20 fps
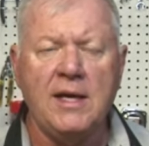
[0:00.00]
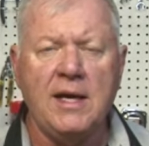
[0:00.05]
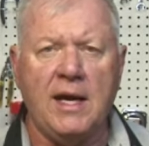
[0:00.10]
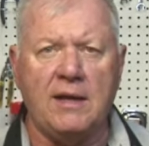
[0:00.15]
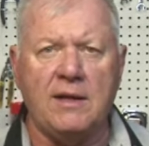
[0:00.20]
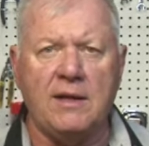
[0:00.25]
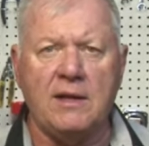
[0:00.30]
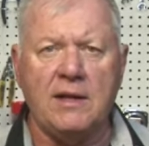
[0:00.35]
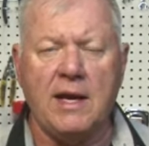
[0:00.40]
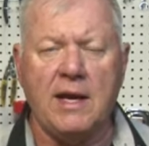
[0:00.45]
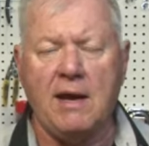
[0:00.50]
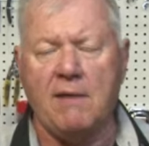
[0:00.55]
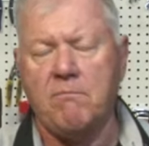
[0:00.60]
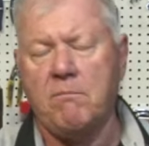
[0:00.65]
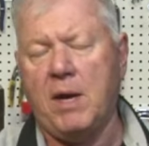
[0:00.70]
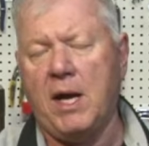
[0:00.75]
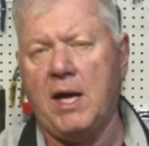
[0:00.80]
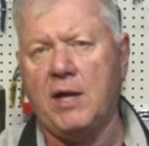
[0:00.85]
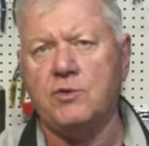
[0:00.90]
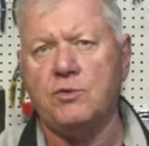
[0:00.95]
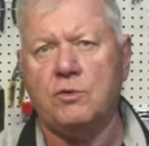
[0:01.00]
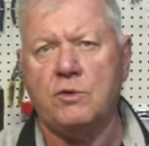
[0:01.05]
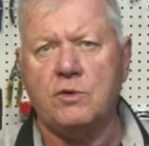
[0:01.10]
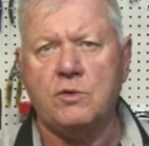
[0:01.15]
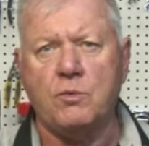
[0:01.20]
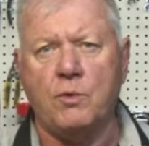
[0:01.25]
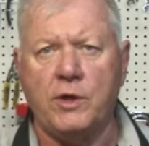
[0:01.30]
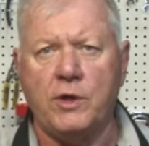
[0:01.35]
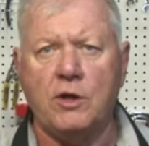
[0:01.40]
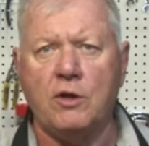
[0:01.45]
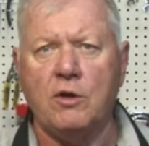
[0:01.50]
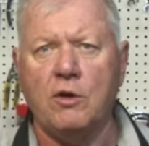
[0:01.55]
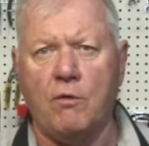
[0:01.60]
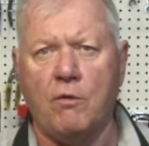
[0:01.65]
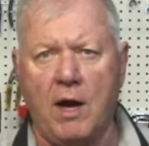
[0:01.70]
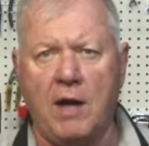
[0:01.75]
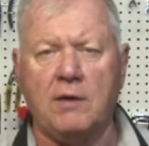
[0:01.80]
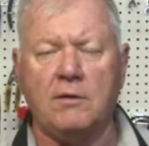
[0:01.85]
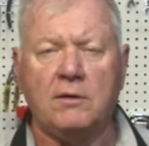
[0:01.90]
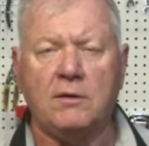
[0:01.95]
And then they have modules where you can go
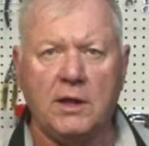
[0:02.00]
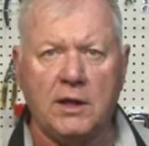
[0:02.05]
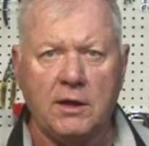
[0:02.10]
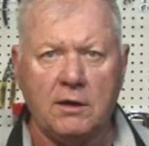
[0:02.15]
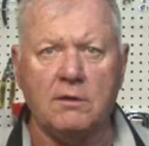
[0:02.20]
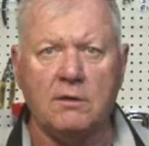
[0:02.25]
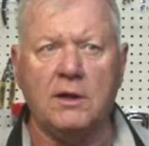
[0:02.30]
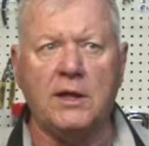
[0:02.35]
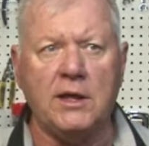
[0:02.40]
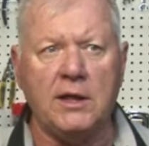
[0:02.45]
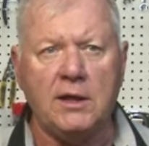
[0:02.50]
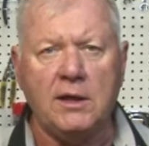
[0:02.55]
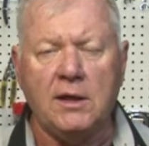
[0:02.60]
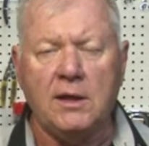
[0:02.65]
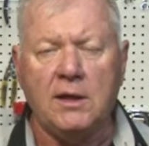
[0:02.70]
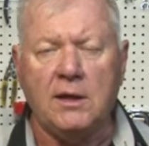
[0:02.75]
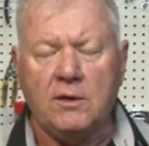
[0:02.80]
out and literally